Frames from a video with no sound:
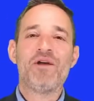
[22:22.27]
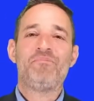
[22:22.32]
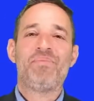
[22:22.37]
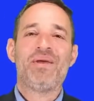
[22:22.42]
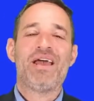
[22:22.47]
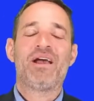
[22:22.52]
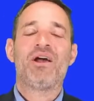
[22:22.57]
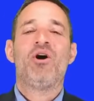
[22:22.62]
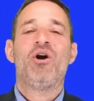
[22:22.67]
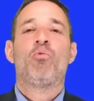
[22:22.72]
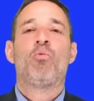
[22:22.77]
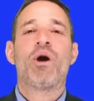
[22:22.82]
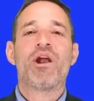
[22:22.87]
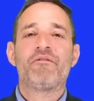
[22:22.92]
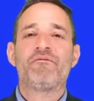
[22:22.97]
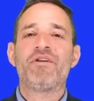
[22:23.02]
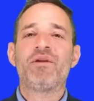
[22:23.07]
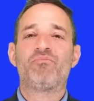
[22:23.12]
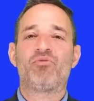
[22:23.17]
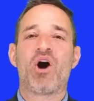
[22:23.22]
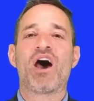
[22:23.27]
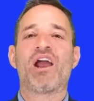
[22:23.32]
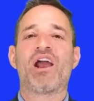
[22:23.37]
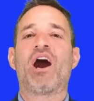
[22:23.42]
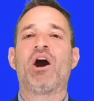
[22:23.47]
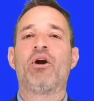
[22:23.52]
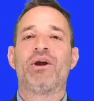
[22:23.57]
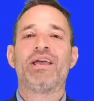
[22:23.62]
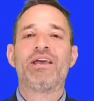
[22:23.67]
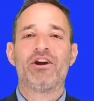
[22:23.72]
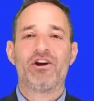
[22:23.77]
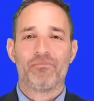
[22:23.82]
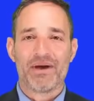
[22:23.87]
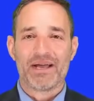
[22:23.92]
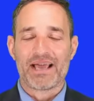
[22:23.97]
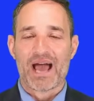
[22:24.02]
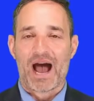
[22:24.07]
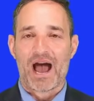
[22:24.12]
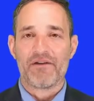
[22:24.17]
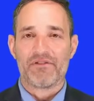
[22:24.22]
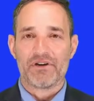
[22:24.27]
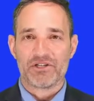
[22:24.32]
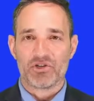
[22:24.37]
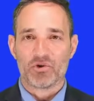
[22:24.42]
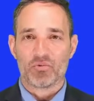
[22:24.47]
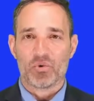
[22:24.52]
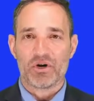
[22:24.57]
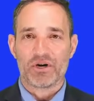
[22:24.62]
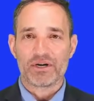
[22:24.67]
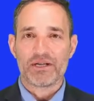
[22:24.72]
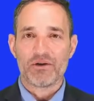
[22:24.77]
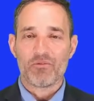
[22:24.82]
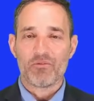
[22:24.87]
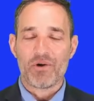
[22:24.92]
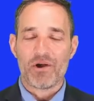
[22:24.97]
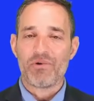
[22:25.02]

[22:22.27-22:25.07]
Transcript: Point being, what if we brought our inner MacGyver to work?